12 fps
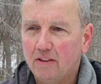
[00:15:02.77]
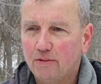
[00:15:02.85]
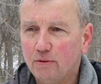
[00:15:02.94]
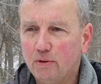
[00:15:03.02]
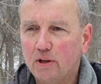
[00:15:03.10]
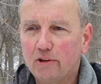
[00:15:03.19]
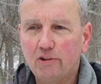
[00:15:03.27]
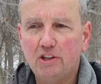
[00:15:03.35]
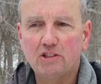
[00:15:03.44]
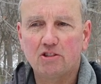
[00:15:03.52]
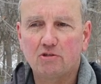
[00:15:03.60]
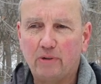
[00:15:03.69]
through
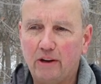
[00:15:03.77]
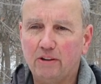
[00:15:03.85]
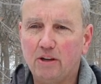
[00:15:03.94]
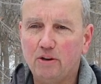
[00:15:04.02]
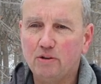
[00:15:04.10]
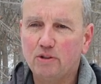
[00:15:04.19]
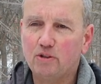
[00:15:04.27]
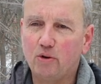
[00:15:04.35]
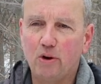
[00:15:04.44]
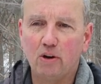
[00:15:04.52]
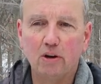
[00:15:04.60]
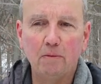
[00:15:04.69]
increased trail use,
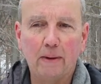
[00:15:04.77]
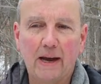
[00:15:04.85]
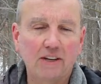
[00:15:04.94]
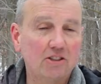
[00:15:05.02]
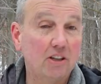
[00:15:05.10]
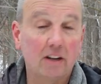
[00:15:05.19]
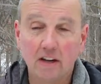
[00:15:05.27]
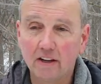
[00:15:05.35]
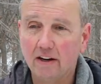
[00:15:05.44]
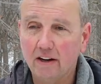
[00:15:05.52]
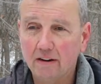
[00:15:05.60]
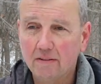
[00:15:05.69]
soil compaction, and
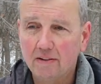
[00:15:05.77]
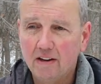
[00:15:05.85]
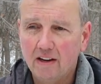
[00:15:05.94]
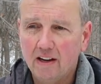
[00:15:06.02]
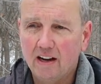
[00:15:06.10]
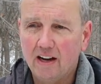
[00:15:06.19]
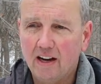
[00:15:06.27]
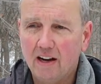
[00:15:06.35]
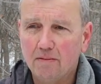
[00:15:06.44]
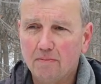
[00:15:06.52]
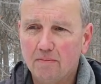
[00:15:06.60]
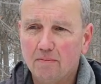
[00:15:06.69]
litter.
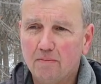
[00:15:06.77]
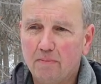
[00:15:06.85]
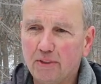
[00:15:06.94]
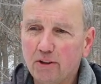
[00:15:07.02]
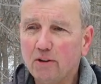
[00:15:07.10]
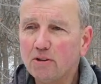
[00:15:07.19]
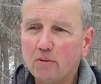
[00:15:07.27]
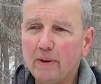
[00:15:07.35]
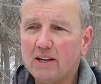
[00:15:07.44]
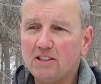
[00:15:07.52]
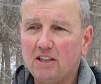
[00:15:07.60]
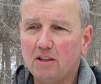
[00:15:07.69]
Um, but there is a
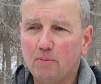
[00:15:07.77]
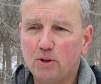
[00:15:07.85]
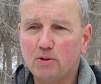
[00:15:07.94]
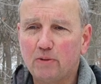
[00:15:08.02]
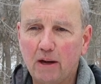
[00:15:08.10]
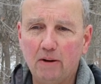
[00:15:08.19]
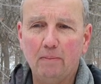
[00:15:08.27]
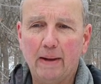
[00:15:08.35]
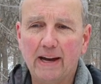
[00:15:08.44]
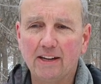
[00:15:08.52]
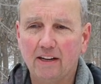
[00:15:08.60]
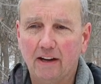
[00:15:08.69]
way to see the bush without
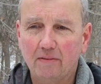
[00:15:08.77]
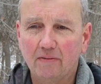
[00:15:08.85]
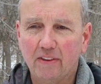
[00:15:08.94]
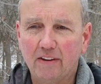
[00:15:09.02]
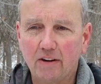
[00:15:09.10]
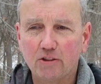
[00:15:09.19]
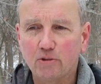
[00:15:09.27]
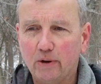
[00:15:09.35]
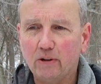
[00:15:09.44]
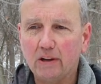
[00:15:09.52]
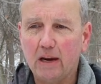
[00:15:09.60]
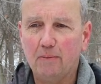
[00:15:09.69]
impacting it. There are
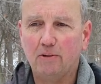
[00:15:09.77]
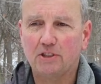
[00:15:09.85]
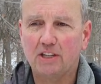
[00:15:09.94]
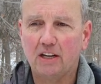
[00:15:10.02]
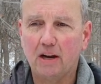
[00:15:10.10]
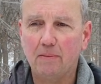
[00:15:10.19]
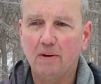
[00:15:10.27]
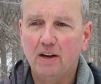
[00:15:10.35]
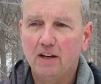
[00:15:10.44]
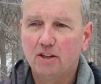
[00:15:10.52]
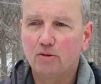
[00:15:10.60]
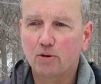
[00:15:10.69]
trail cameras set up
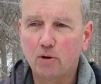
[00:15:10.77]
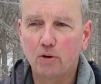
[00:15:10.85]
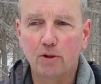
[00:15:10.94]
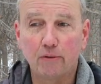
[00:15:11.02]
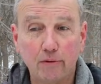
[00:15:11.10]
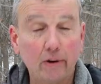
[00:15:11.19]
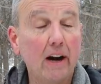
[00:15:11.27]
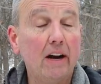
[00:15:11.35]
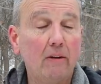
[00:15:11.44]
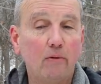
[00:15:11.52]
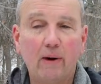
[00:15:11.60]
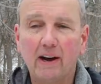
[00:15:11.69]
to record the
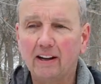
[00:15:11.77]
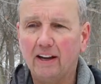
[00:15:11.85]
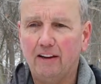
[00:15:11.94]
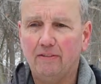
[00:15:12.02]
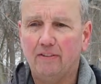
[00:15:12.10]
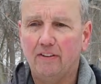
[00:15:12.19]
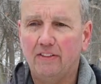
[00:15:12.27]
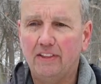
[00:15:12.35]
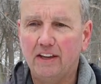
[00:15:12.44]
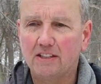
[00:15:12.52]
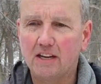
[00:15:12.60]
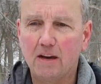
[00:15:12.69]
variety of wildlife
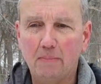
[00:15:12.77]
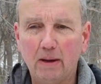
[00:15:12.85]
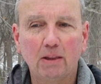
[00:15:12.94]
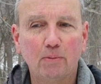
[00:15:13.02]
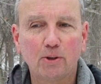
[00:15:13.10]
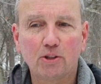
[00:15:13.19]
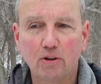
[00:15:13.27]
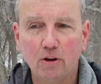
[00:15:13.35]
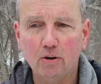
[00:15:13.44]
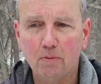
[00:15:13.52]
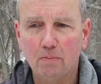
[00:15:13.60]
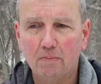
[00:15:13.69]
that uh, make the bush their
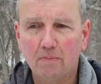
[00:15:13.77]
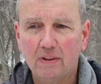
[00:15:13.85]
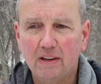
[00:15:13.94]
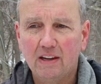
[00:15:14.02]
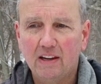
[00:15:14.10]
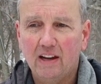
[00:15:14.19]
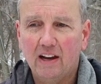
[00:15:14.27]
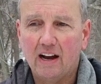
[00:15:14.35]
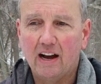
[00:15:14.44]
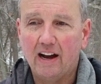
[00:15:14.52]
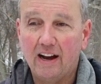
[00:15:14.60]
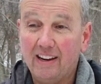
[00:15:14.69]
home.
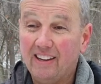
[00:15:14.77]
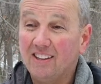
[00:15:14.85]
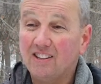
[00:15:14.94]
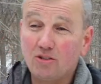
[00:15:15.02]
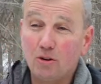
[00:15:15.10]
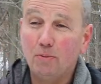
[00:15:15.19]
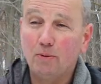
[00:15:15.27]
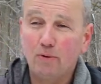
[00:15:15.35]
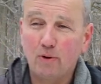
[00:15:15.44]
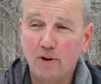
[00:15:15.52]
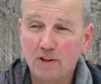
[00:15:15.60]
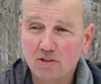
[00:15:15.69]
Uh, in this urban
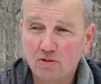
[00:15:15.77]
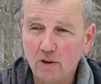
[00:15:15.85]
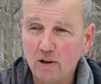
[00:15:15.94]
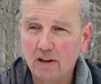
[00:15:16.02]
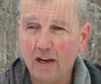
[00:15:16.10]
forest, trail